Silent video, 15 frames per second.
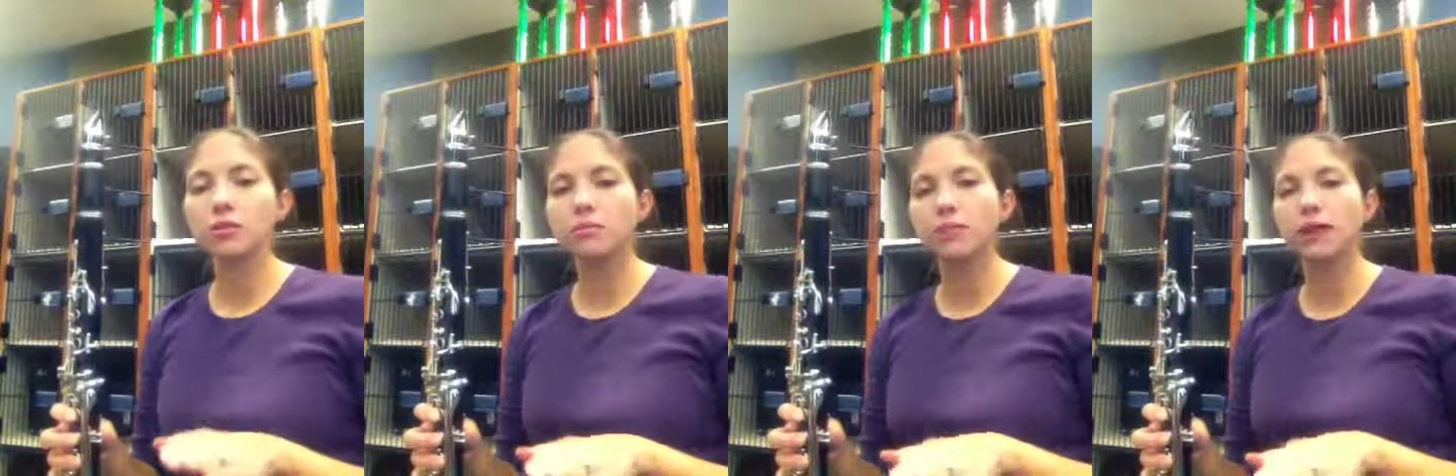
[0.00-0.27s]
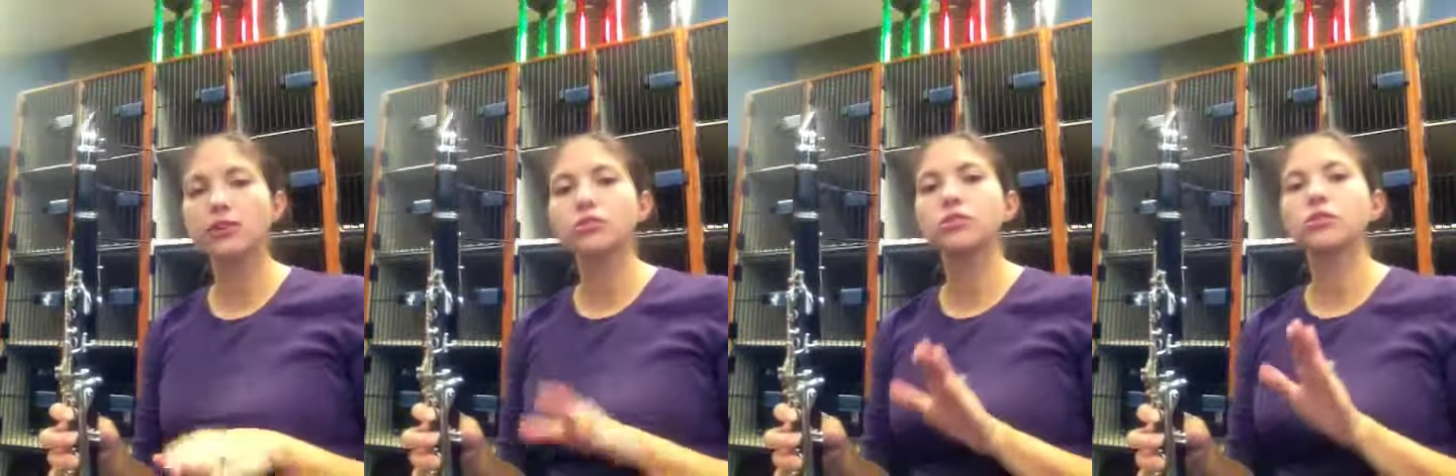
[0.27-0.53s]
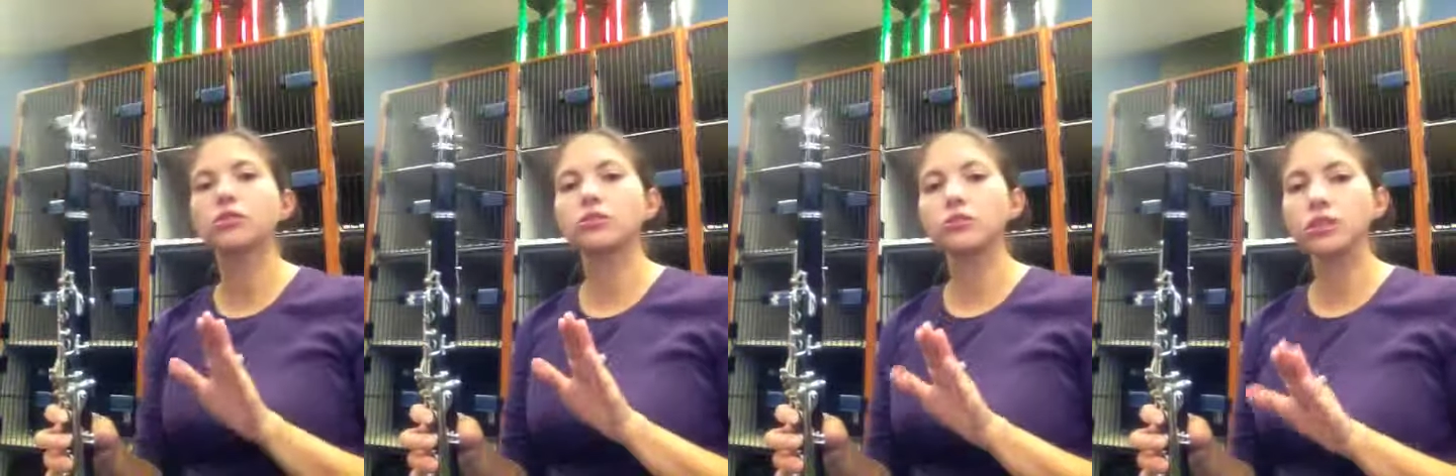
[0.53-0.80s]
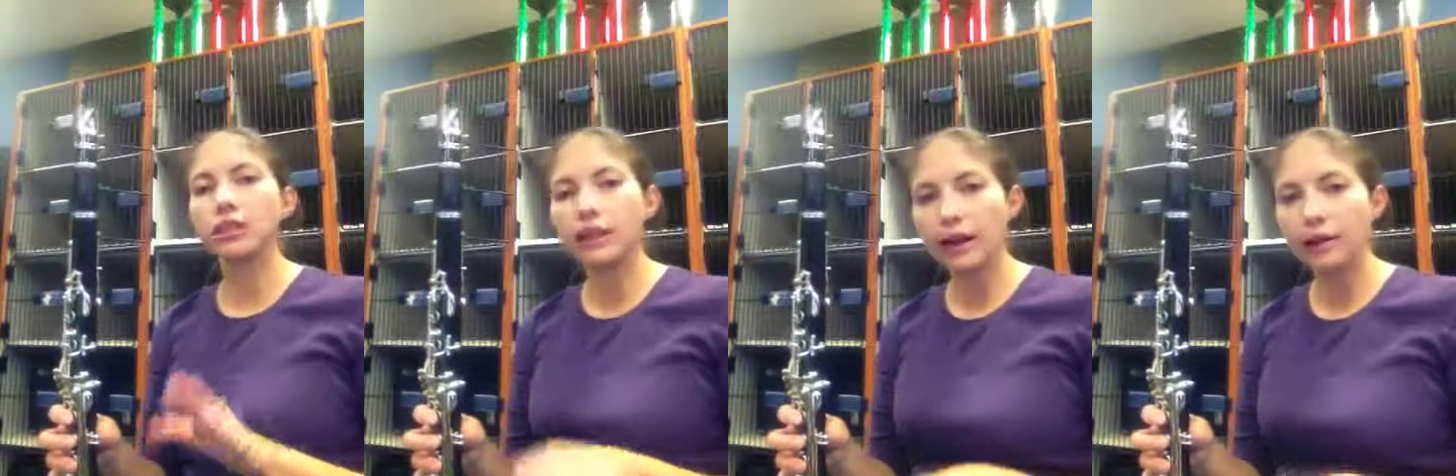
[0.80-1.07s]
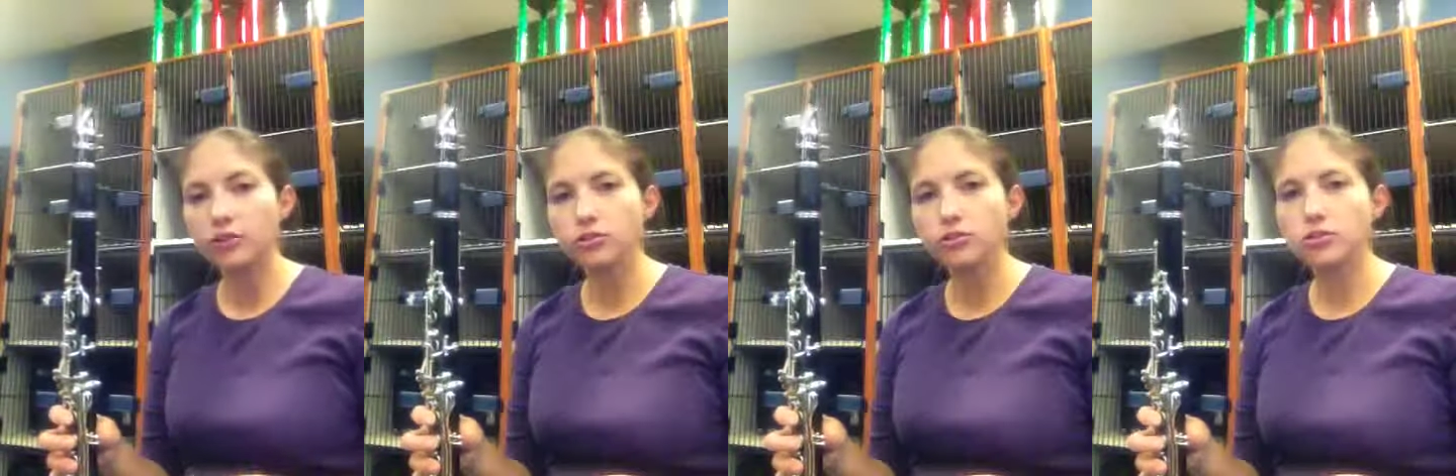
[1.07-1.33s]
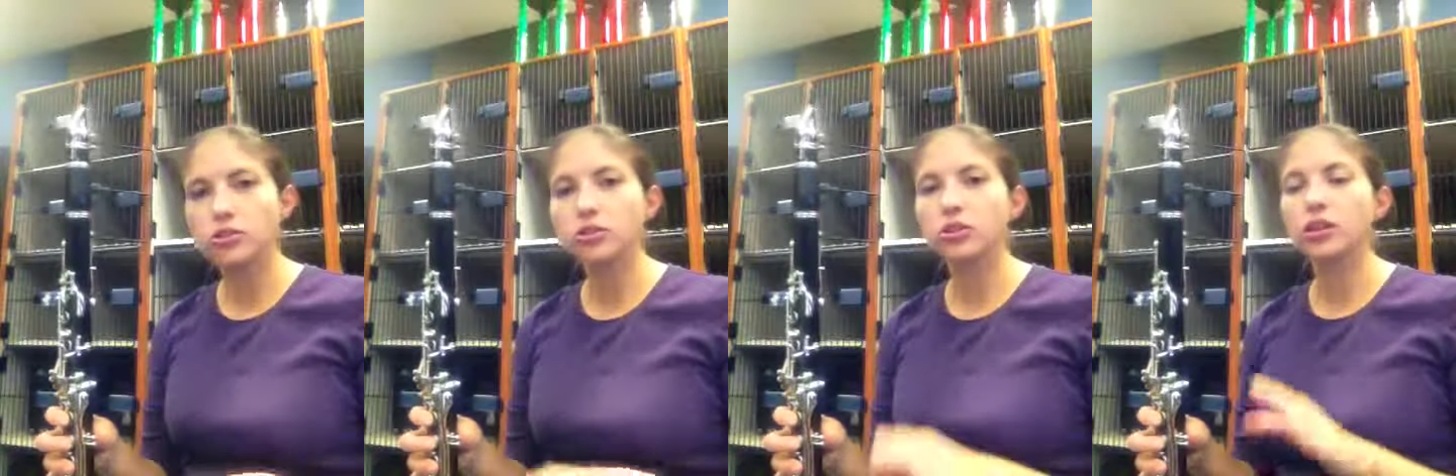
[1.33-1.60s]
to make sure that you really
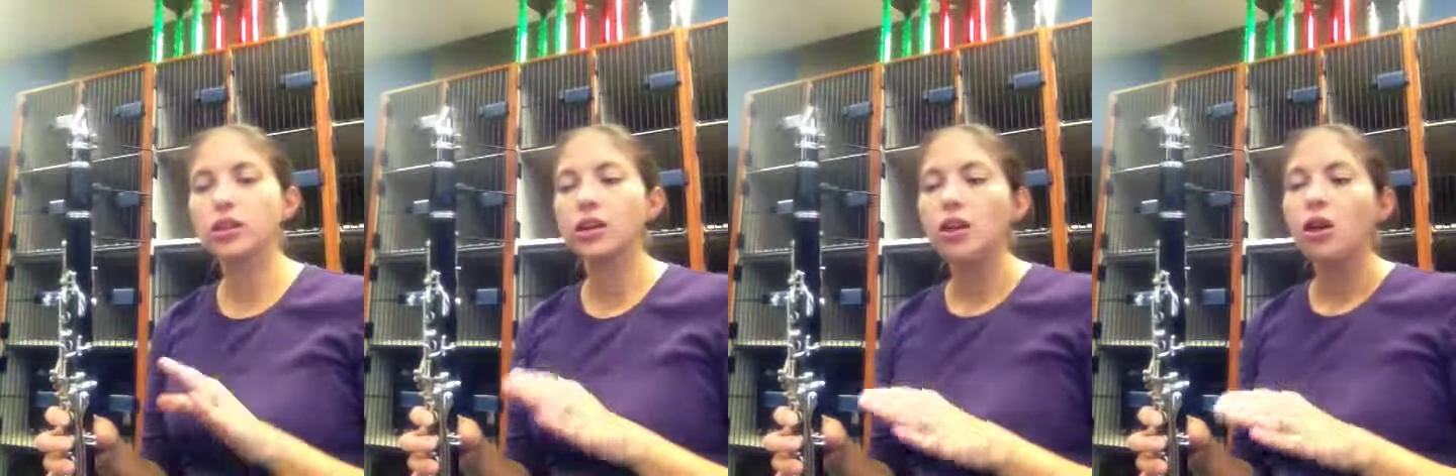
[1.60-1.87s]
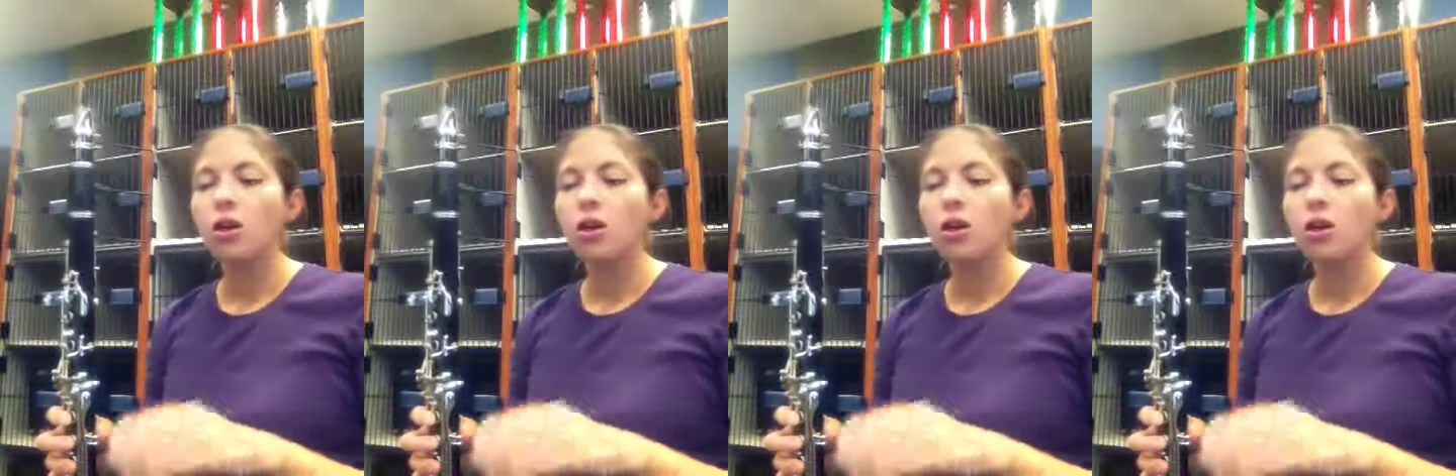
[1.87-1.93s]
understood